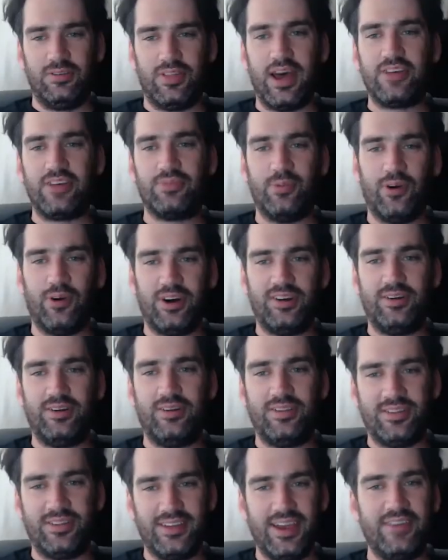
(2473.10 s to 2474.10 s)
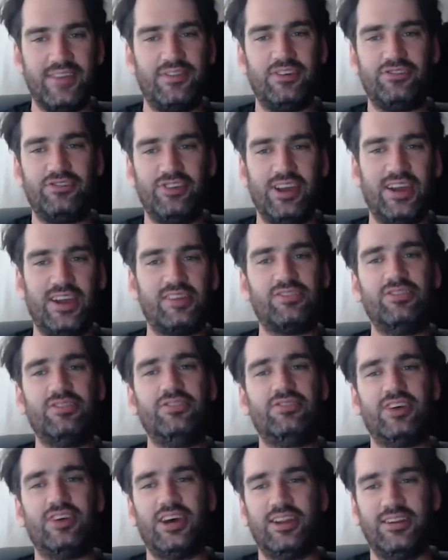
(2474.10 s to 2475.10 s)
that's why the FSG
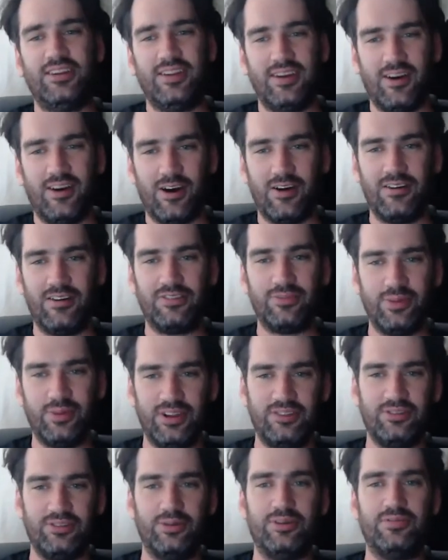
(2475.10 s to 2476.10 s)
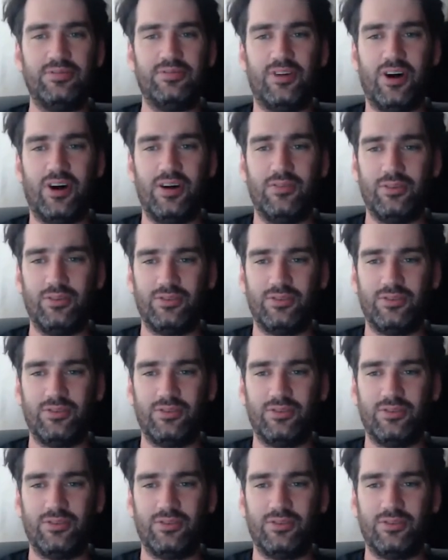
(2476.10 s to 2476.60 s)
X210, RS2205 or